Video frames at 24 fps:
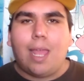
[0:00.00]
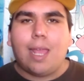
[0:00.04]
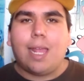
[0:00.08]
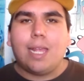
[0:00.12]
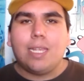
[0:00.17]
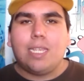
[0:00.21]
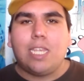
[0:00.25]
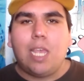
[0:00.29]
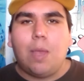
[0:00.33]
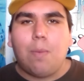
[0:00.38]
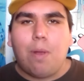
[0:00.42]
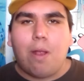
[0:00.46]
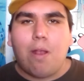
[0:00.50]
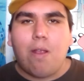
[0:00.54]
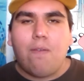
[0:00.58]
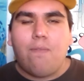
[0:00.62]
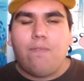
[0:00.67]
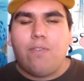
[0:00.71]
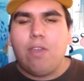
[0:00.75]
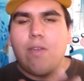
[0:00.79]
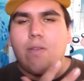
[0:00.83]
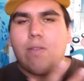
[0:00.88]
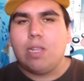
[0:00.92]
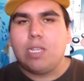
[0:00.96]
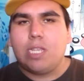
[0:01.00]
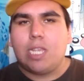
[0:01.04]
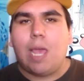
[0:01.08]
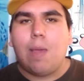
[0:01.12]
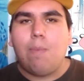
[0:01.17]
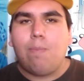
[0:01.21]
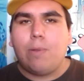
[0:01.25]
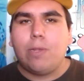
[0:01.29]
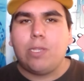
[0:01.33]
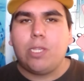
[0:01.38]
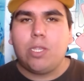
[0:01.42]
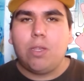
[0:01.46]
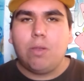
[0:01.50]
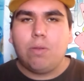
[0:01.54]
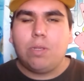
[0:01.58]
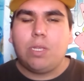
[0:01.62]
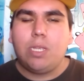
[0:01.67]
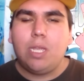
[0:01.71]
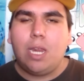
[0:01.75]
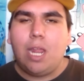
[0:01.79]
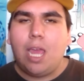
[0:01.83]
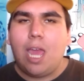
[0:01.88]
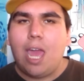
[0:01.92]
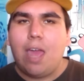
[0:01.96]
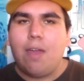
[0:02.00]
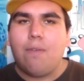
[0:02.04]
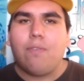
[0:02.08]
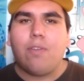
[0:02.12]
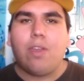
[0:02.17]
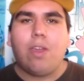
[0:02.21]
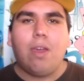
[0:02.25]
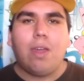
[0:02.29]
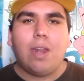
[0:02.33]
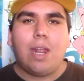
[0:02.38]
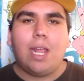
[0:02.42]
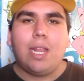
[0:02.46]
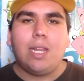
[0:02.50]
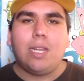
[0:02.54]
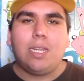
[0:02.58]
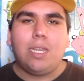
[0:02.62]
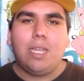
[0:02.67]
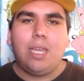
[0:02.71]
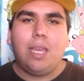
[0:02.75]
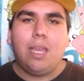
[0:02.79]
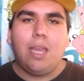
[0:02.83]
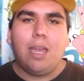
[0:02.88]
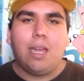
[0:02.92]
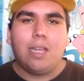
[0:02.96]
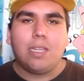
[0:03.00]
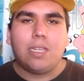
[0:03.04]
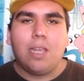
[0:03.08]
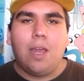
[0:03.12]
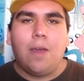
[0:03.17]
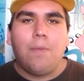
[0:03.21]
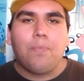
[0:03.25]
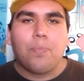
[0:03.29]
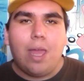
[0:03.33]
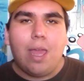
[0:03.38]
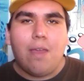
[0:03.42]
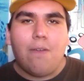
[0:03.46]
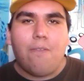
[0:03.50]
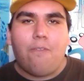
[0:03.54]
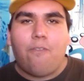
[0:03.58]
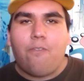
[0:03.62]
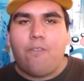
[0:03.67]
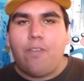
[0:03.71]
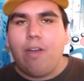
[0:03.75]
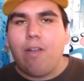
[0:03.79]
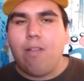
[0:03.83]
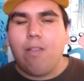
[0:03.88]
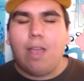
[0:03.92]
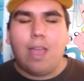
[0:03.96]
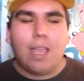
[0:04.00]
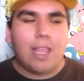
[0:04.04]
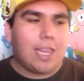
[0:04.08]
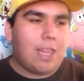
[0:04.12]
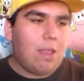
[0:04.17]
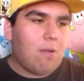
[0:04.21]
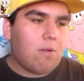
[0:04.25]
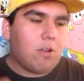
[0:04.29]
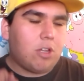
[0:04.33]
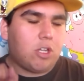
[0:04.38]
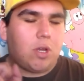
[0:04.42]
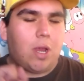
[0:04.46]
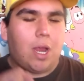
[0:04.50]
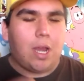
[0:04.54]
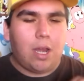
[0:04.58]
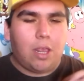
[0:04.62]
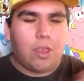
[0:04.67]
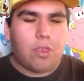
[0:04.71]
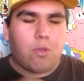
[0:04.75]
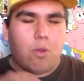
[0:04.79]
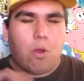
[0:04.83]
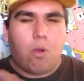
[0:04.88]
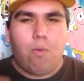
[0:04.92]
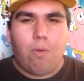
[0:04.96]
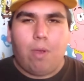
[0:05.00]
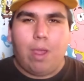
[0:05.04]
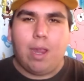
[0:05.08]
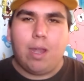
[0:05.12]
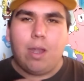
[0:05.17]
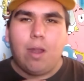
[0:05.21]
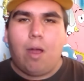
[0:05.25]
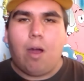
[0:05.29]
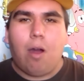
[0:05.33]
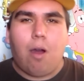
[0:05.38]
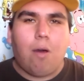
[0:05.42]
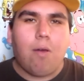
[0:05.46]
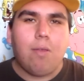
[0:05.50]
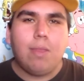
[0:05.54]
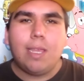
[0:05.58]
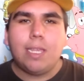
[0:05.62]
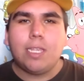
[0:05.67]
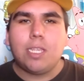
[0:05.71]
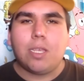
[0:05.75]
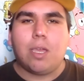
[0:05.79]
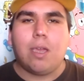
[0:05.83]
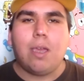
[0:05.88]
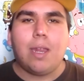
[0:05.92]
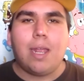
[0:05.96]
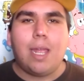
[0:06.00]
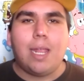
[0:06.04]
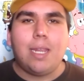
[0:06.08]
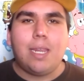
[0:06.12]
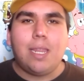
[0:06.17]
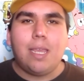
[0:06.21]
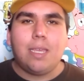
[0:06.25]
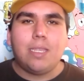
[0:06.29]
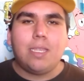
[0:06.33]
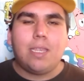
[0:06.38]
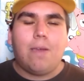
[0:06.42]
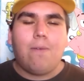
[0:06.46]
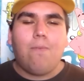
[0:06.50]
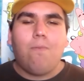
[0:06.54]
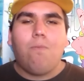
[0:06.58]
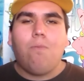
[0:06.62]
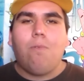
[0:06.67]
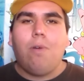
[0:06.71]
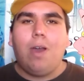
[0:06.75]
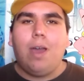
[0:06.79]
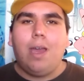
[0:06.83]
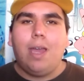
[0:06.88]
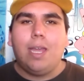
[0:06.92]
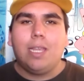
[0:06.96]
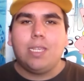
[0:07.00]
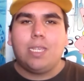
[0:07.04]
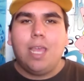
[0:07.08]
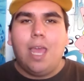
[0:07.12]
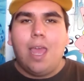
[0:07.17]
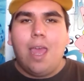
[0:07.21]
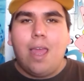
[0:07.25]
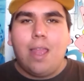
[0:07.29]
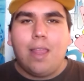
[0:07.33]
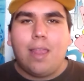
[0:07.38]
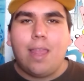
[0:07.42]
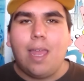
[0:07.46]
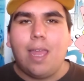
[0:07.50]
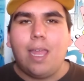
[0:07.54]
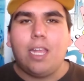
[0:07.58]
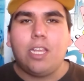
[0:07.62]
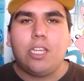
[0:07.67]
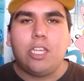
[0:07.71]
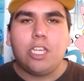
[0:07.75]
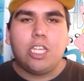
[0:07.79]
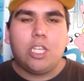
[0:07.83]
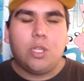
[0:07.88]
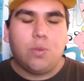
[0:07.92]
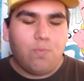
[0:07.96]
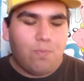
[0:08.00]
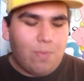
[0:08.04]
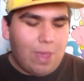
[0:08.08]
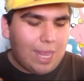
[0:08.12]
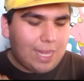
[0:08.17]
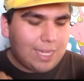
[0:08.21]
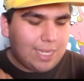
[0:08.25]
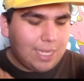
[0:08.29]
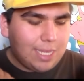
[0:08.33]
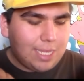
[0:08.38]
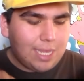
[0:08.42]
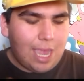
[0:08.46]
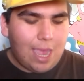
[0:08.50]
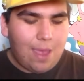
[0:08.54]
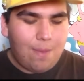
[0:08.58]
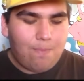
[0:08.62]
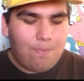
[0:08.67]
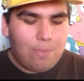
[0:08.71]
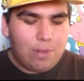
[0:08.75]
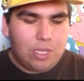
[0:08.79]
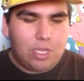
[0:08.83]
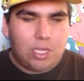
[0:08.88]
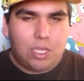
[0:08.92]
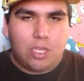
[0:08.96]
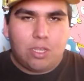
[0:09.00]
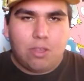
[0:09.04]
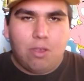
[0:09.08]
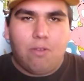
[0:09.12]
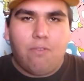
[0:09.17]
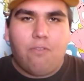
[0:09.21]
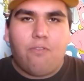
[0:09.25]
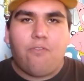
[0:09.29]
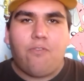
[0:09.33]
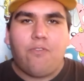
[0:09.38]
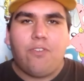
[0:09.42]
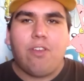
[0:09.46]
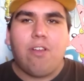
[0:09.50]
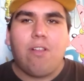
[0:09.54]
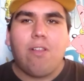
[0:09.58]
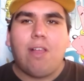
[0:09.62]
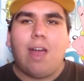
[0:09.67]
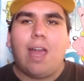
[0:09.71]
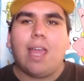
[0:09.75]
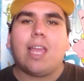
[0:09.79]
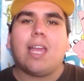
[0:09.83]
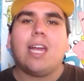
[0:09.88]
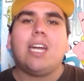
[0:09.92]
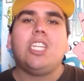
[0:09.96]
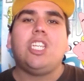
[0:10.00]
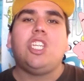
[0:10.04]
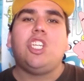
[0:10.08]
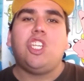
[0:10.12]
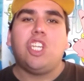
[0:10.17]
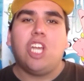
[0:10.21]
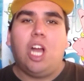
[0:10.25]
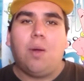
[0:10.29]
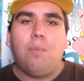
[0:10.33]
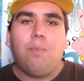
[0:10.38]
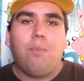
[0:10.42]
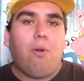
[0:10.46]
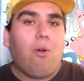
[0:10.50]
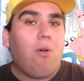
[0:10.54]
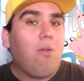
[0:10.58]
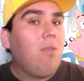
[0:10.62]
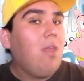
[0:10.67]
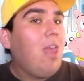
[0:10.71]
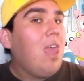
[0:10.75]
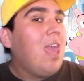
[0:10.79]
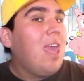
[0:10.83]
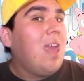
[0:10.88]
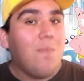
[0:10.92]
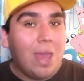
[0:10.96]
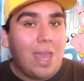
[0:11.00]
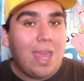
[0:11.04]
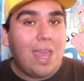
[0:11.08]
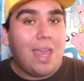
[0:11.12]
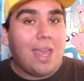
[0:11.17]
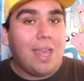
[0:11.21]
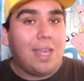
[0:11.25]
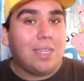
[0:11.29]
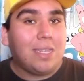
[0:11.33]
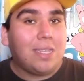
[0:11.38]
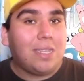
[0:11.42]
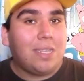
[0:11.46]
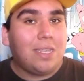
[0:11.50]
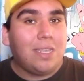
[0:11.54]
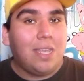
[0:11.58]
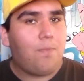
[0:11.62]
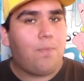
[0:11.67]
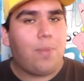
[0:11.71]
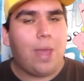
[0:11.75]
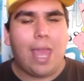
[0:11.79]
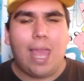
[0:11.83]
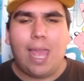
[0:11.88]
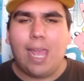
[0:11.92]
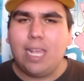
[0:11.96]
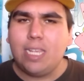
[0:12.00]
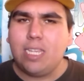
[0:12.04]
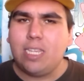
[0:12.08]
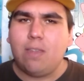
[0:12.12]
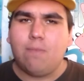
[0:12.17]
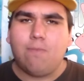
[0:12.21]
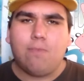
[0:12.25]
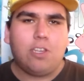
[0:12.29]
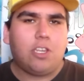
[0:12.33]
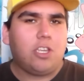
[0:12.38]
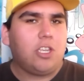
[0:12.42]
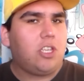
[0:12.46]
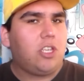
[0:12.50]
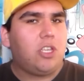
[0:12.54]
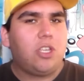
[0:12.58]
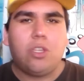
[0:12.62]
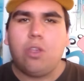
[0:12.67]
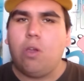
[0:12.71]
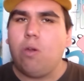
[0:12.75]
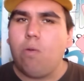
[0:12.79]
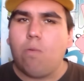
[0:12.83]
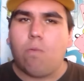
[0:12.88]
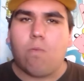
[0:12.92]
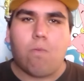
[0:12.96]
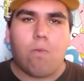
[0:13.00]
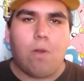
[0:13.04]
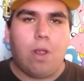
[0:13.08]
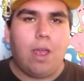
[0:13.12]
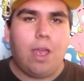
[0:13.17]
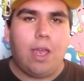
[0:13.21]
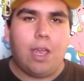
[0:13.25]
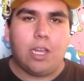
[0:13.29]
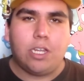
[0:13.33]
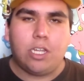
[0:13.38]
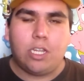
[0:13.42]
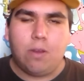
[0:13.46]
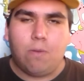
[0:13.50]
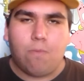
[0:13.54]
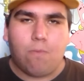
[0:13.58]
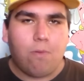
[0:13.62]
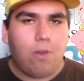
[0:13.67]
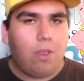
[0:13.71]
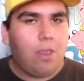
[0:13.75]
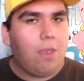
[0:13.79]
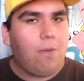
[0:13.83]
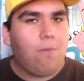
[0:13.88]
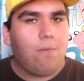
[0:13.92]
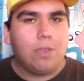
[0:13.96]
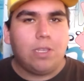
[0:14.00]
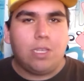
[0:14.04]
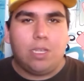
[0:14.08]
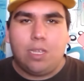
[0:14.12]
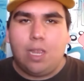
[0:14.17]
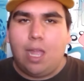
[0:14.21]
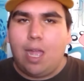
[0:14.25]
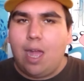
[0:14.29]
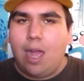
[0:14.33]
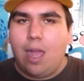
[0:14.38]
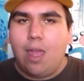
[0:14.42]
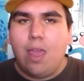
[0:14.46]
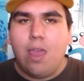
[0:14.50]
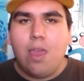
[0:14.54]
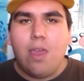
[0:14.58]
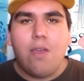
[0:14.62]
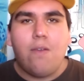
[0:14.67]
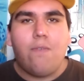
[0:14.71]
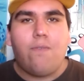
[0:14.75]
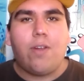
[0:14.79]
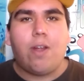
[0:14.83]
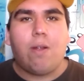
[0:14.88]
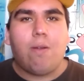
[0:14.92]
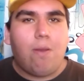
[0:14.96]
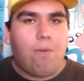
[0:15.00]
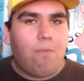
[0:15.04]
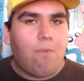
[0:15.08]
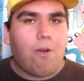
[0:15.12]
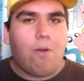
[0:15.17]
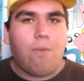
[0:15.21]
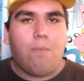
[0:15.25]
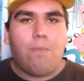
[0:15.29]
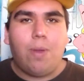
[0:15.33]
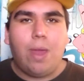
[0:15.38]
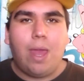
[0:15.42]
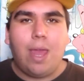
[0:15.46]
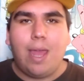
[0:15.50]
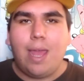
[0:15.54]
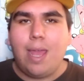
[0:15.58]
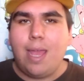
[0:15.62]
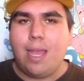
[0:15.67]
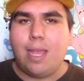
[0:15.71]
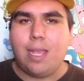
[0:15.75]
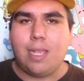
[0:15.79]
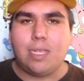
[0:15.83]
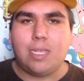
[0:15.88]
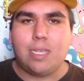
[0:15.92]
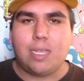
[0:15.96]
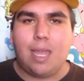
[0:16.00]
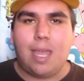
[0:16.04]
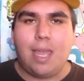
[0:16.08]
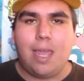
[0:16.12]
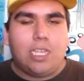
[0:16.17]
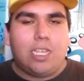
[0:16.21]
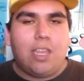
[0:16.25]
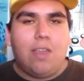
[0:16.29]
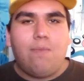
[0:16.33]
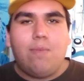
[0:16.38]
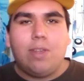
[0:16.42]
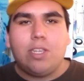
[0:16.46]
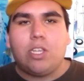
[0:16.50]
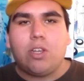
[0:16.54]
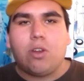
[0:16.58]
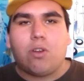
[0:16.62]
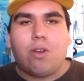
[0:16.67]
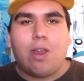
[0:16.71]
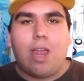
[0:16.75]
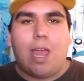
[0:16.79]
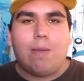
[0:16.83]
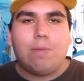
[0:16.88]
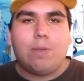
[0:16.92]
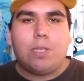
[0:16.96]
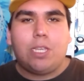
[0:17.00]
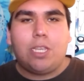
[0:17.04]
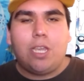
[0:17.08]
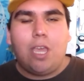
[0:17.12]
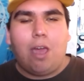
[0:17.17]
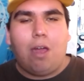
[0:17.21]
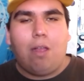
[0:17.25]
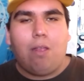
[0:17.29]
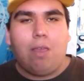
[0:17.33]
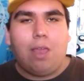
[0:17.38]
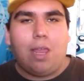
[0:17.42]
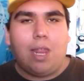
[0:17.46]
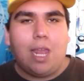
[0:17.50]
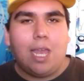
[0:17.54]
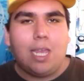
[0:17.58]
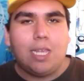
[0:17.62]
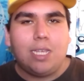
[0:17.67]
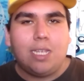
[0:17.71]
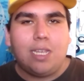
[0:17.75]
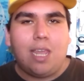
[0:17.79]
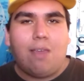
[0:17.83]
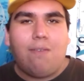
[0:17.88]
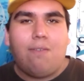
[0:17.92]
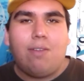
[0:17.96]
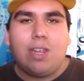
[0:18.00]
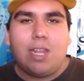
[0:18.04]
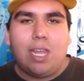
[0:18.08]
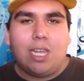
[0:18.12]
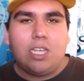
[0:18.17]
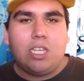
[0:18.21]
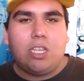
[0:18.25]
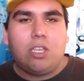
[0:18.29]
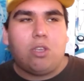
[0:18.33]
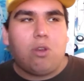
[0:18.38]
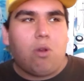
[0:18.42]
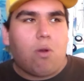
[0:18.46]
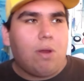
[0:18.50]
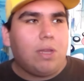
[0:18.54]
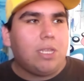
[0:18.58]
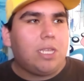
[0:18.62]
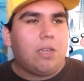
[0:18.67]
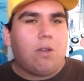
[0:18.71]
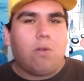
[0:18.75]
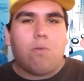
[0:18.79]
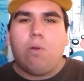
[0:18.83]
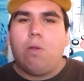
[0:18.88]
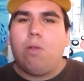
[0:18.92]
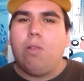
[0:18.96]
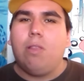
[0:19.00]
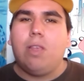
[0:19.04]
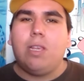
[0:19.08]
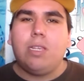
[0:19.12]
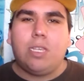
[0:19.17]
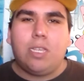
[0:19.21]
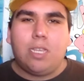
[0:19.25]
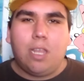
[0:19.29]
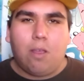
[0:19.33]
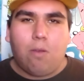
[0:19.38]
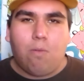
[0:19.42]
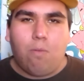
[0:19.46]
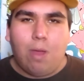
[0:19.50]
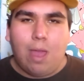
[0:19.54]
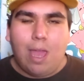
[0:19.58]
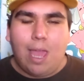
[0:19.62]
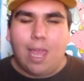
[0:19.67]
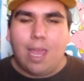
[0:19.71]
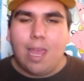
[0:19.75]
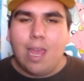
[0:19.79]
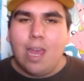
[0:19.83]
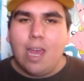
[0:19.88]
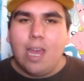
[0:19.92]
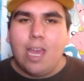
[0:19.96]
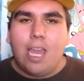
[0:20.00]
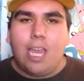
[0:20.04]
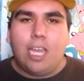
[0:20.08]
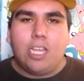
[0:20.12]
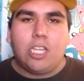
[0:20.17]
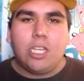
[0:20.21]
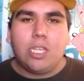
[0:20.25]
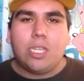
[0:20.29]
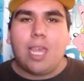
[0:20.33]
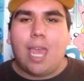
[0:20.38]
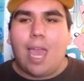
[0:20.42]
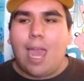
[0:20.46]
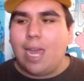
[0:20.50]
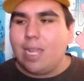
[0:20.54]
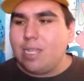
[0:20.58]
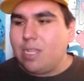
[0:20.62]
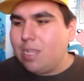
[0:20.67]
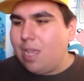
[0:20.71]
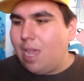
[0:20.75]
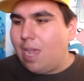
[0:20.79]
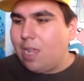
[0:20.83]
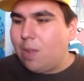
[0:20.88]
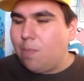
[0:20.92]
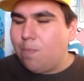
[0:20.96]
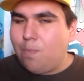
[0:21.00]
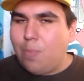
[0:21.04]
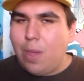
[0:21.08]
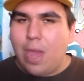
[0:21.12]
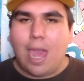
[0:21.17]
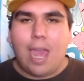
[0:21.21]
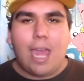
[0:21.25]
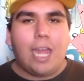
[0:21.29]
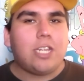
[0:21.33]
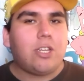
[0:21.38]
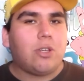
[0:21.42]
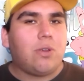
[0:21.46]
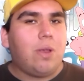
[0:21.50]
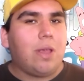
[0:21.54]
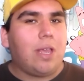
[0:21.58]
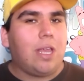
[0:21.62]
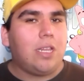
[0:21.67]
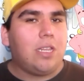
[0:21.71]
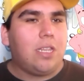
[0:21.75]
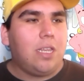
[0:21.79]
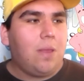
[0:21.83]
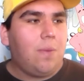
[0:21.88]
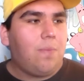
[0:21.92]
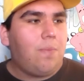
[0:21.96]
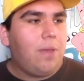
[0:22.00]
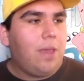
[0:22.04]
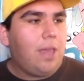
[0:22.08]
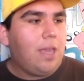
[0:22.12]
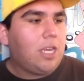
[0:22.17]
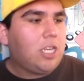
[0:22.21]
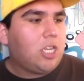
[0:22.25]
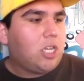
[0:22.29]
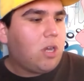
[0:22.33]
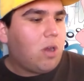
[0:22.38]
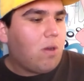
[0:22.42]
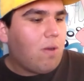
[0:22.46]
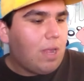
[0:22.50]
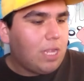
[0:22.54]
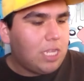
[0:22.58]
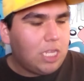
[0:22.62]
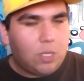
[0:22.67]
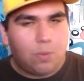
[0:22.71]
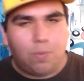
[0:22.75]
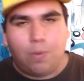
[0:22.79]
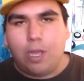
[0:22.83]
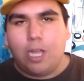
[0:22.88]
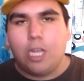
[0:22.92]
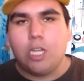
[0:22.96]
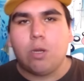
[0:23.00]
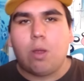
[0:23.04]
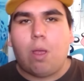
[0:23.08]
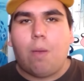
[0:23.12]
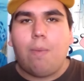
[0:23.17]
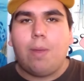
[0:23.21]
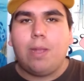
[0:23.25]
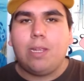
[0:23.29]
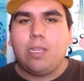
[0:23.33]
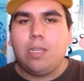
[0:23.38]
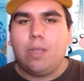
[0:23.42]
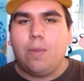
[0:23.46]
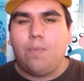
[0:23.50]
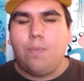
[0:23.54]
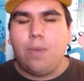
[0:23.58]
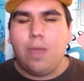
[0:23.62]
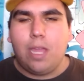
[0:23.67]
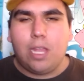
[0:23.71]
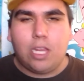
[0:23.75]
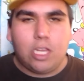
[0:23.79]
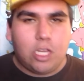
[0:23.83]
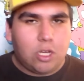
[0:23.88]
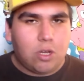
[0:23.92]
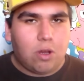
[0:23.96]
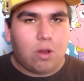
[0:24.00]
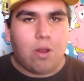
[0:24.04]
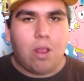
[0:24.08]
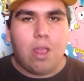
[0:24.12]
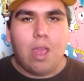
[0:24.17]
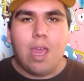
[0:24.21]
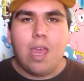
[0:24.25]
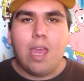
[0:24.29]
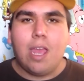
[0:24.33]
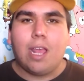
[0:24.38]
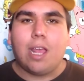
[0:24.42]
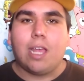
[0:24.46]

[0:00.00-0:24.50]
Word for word: And like I said in my review, this episode did have good ideas, but it felt like they were trying to throw in all these good ideas at once that it just makes this episode feel like a jumble mess. The pacing was just so rushed. It really really was not very well paced. Instead, Mr. Krabs telling his Navy Day stories in a realistic way. He just adds like Patrick into the picture and SpongeBob into the picture